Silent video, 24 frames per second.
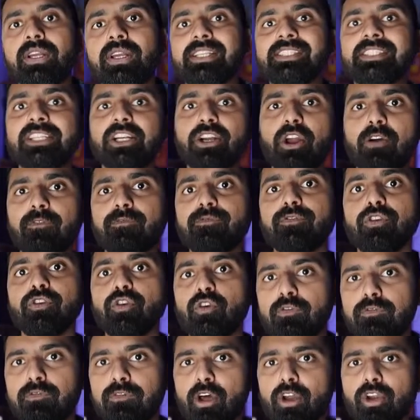instead of no
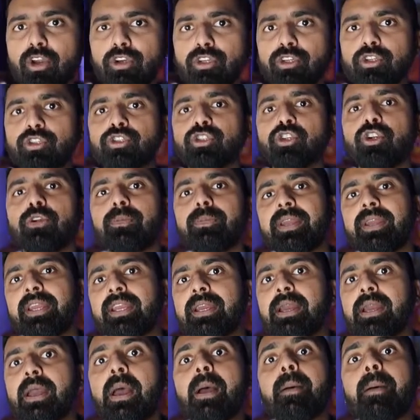follow, you should be
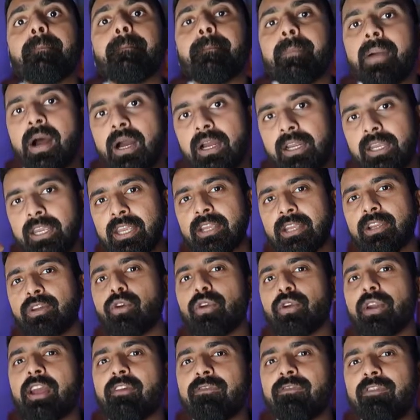marking your
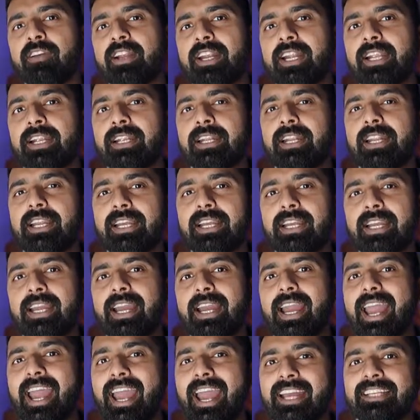affiliate link
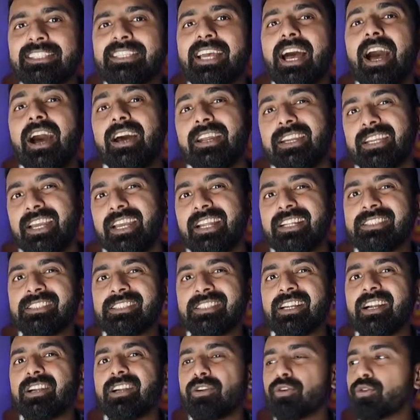as REL
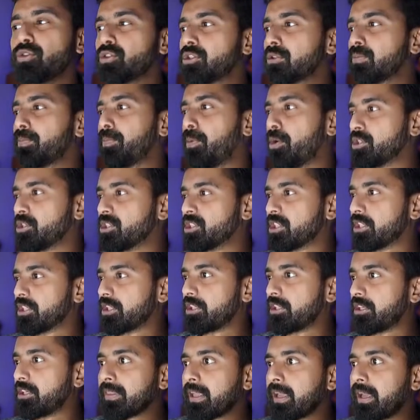equal to
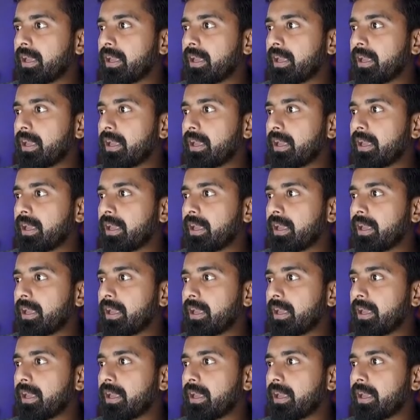sponsored.